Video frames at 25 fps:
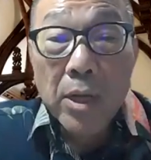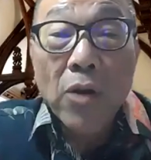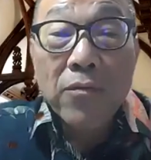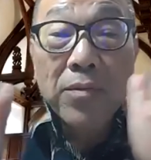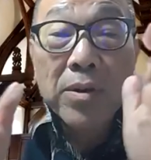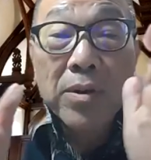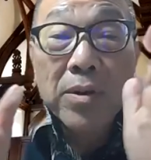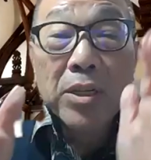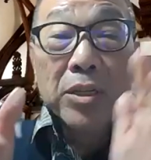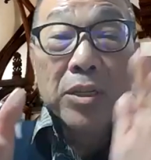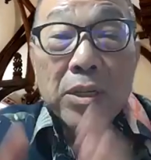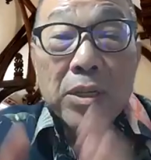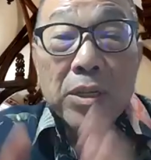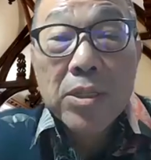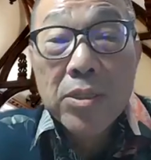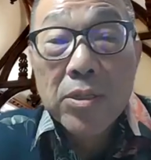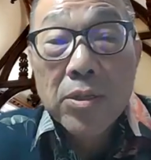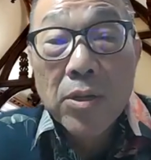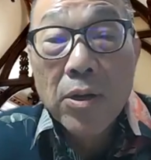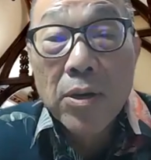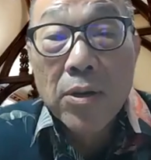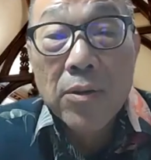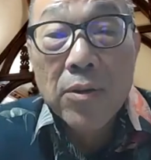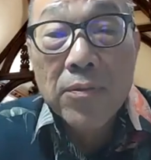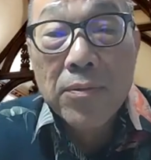
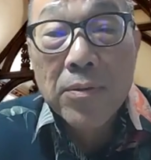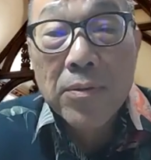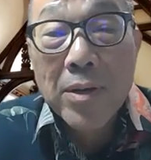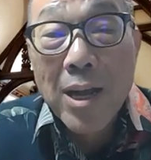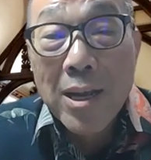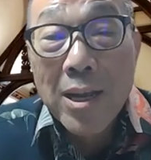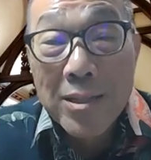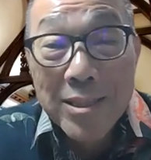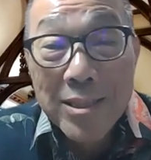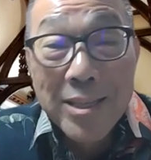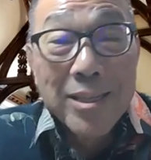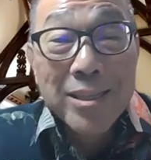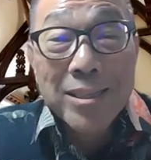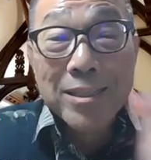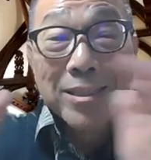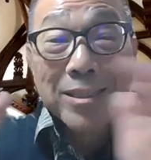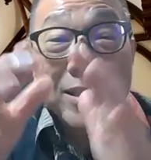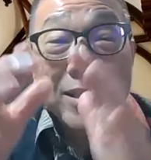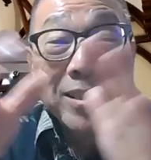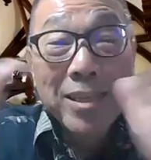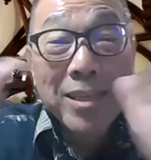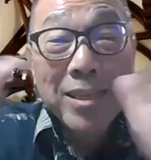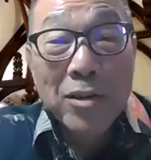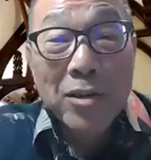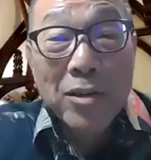convergence of
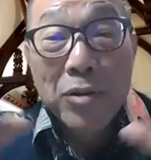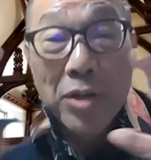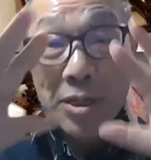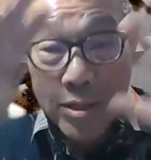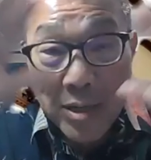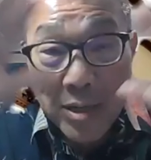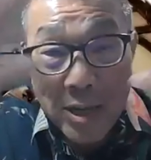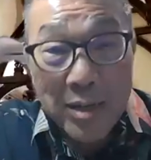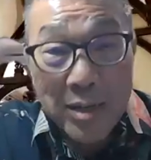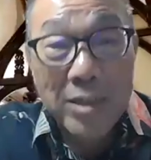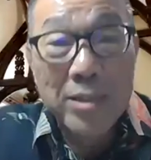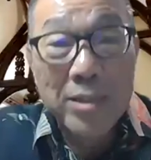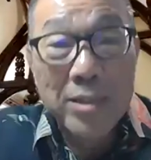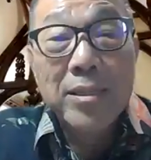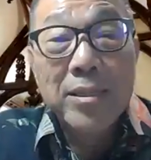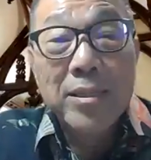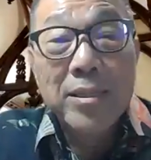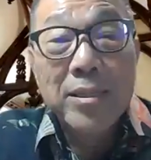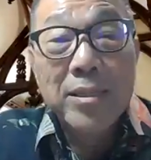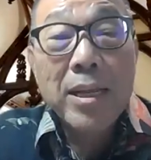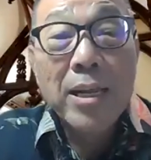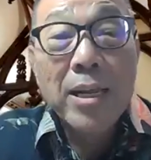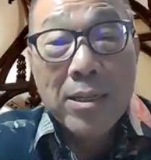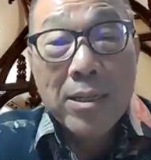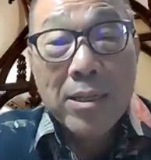uncertainty and risk, and he see
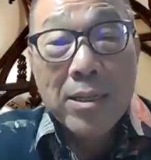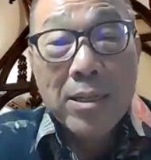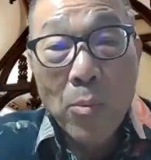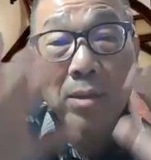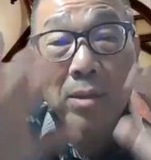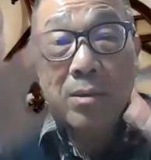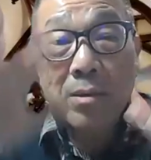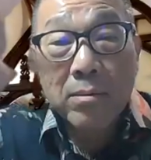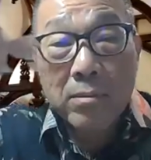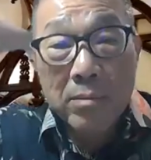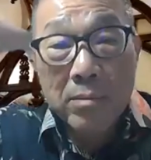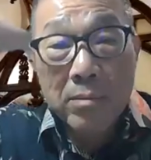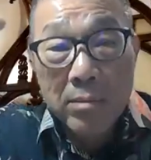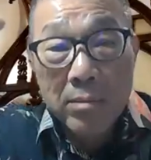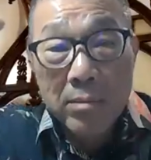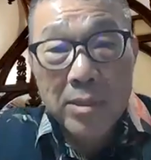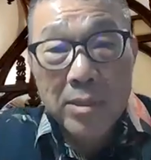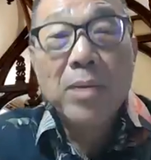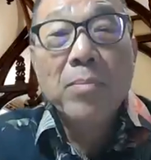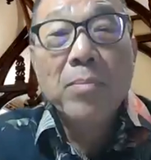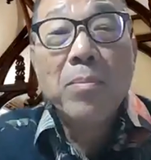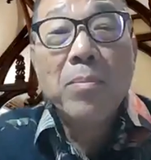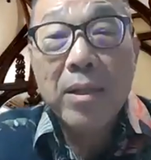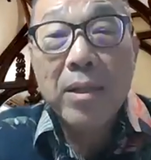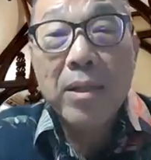that as one
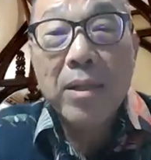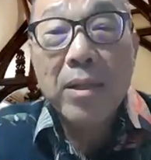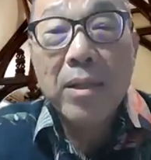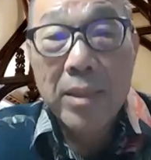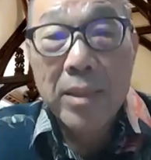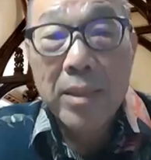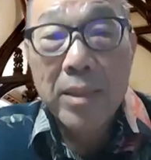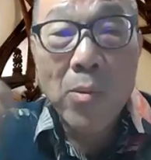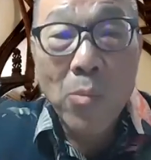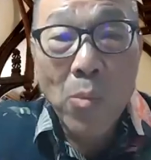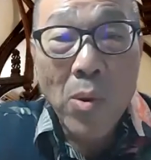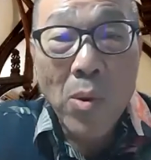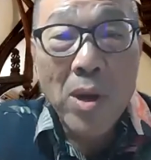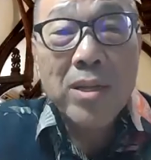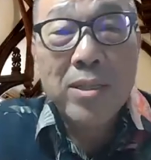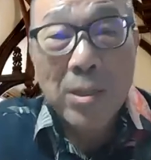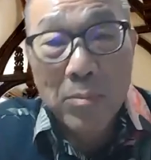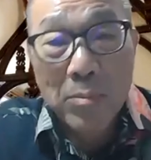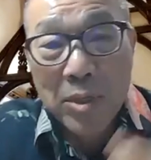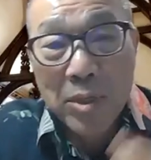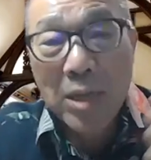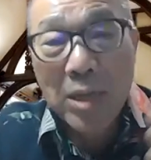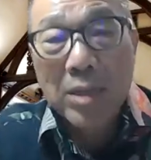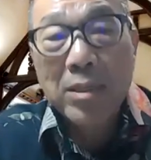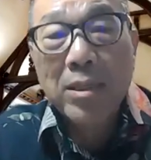similar thing. One is
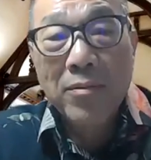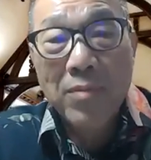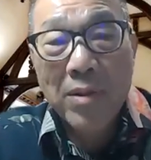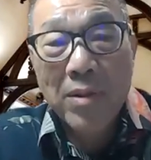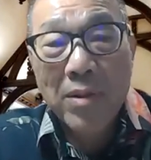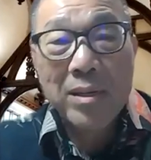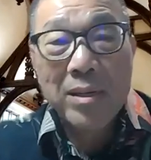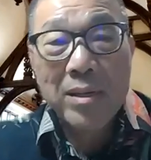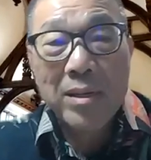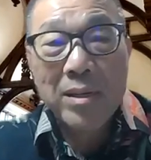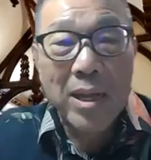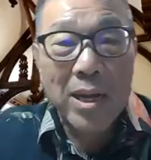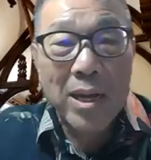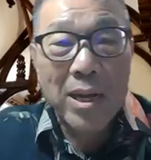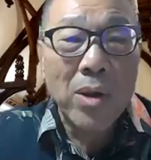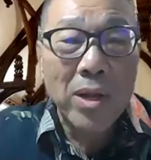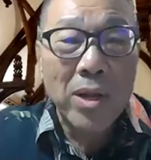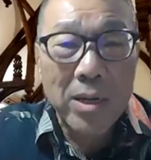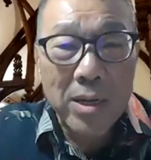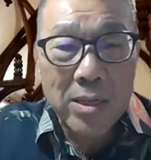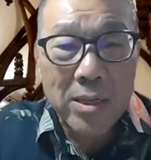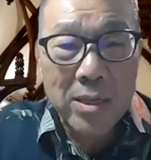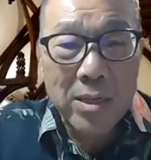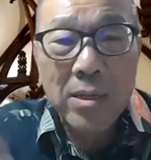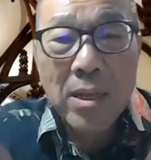subjective and the other
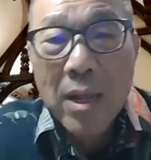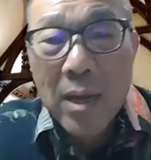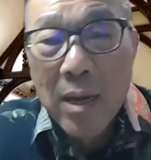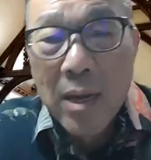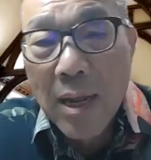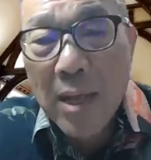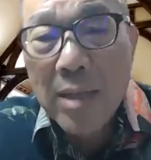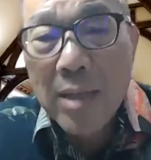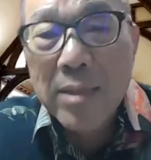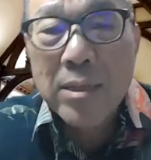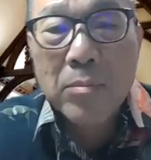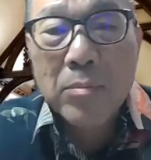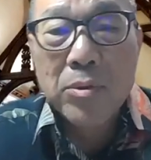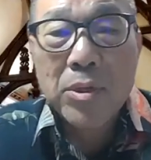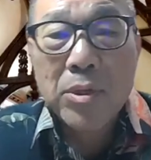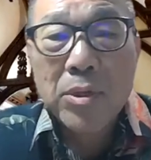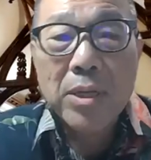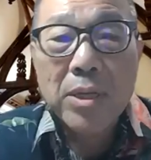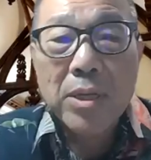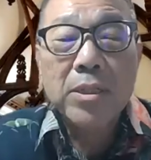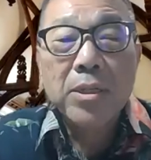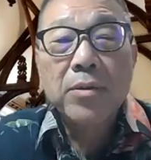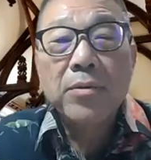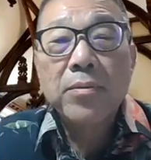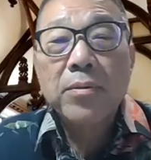one is less
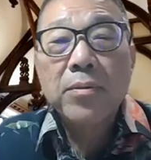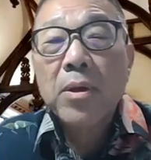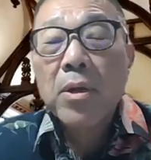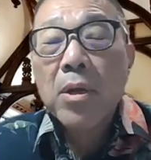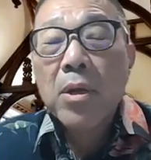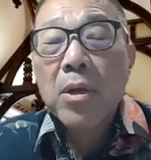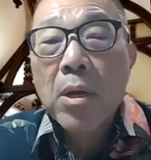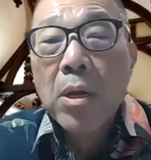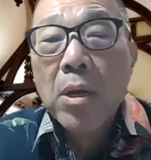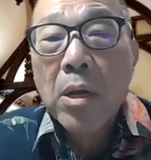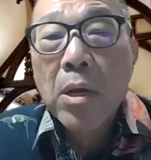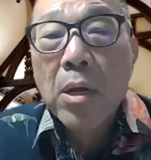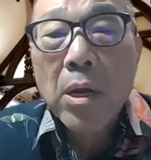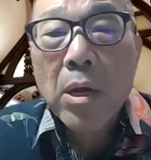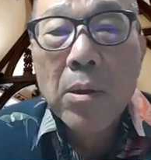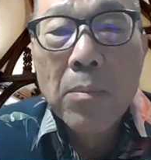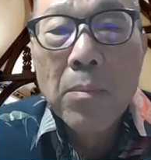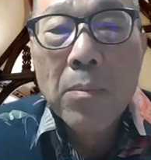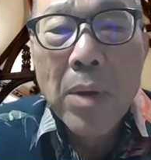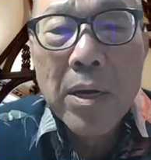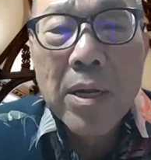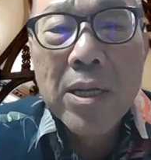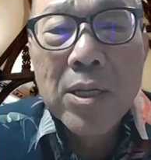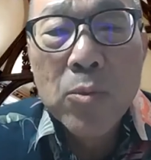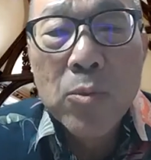subjective.
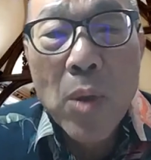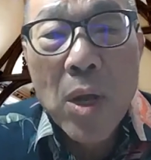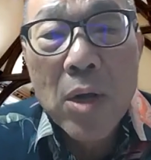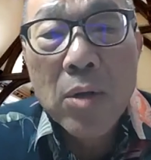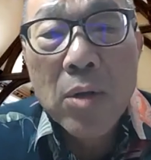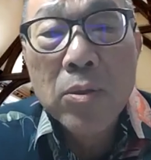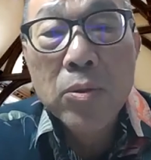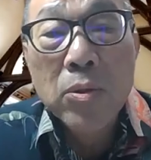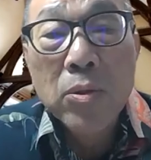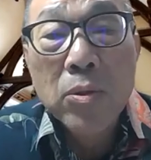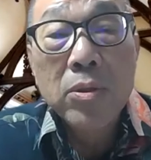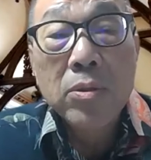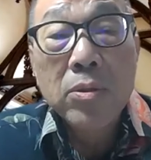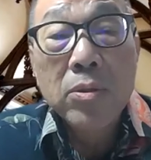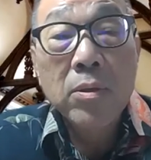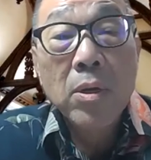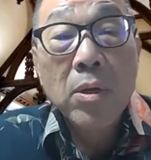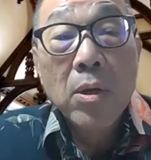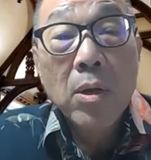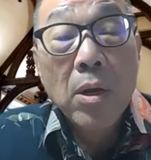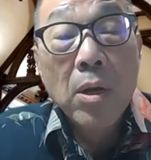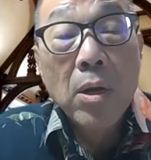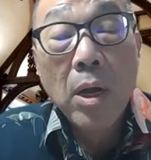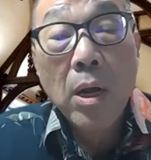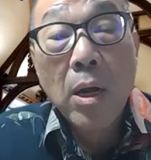But he's well
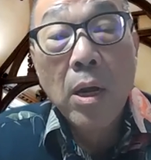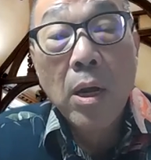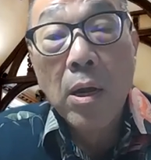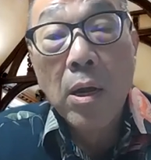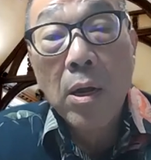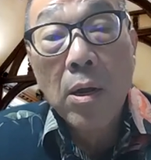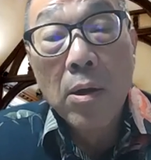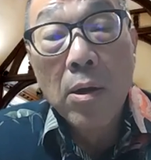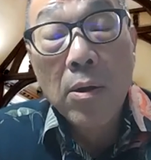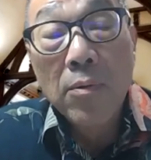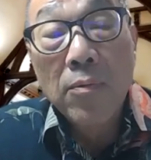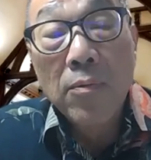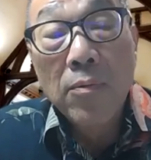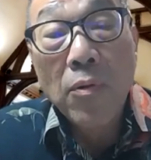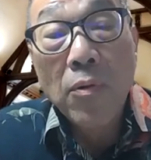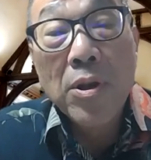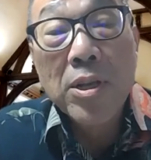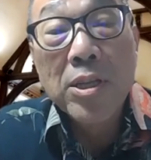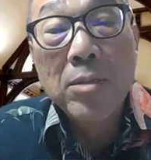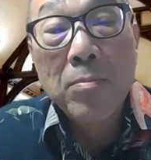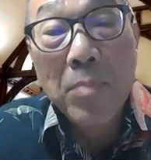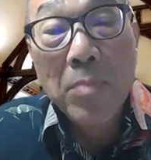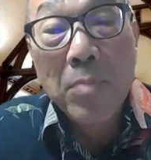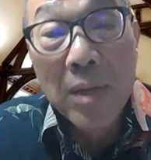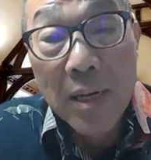known for
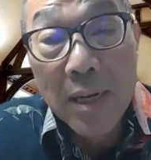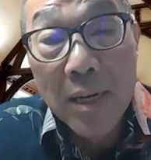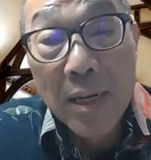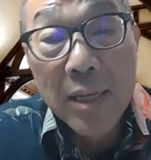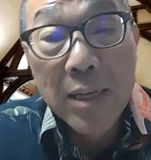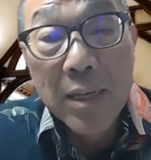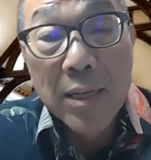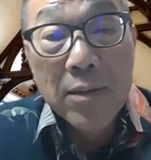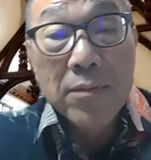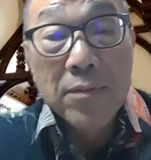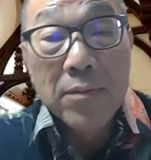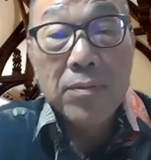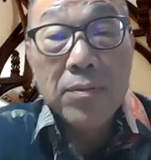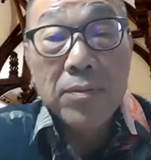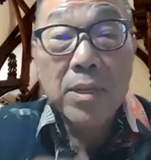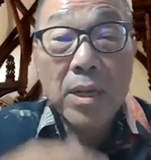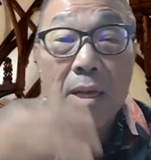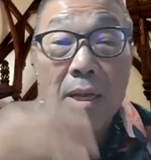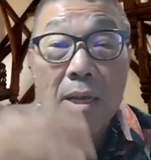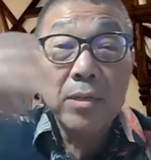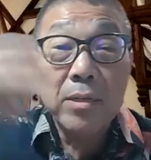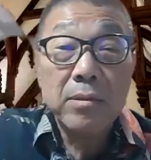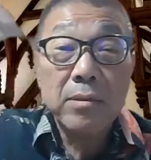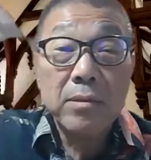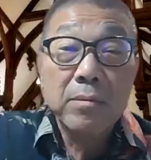his belief
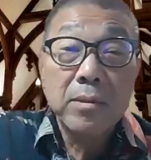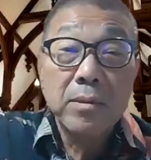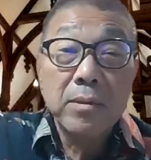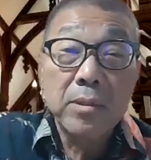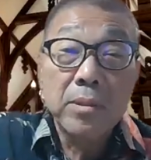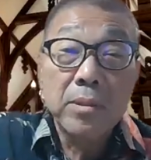that